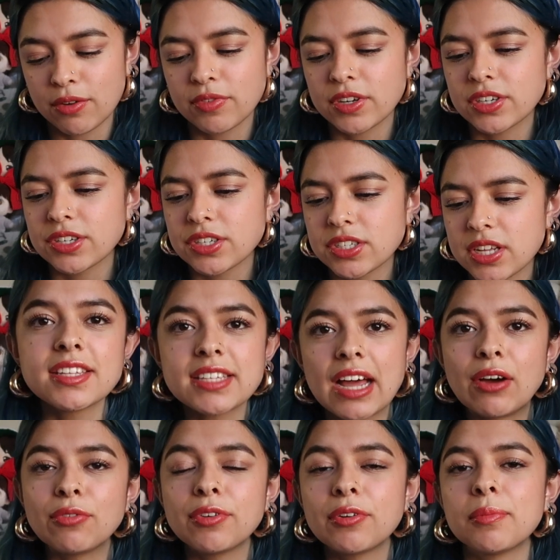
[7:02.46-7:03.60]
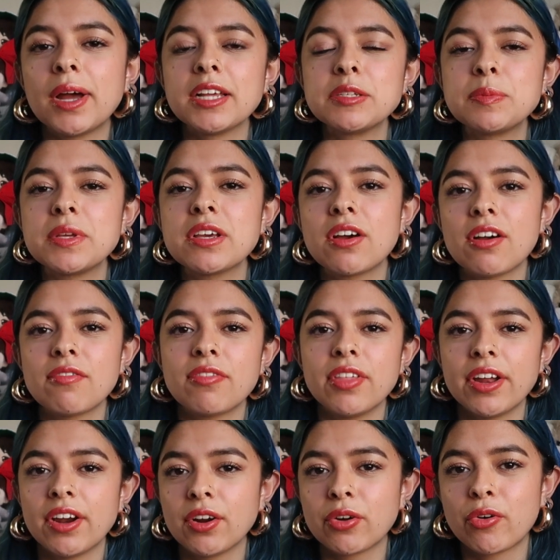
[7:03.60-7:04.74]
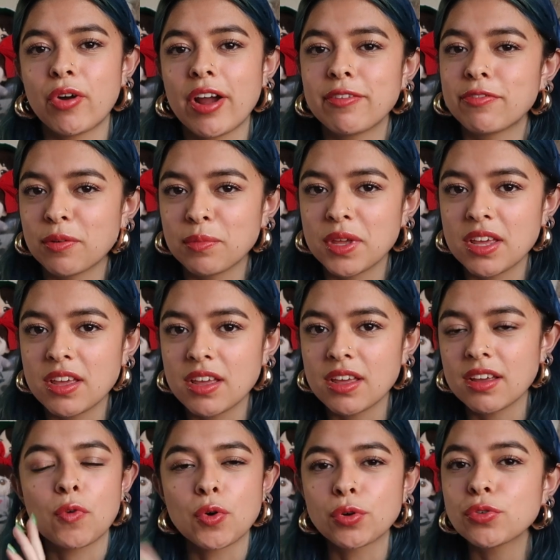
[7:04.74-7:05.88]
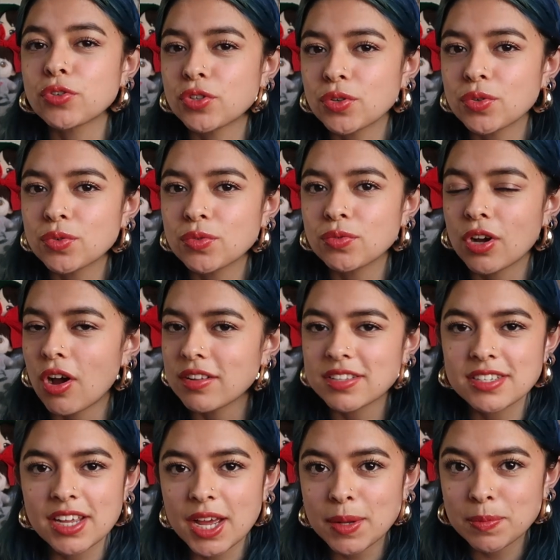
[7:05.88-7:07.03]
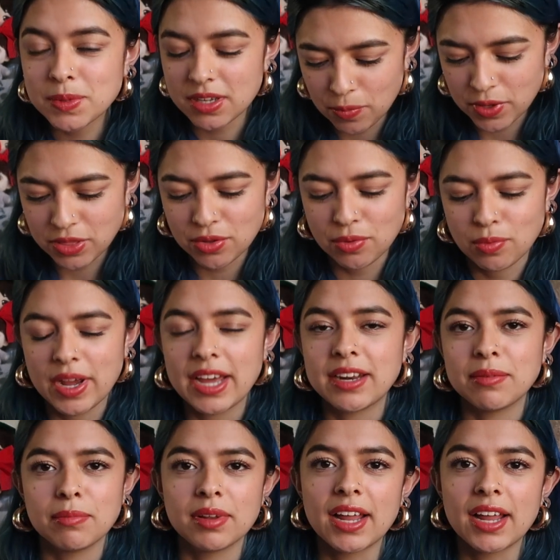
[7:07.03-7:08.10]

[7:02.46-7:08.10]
Outfitters. This outfit reminds me of their Cry For Me photo shoot concept with the red and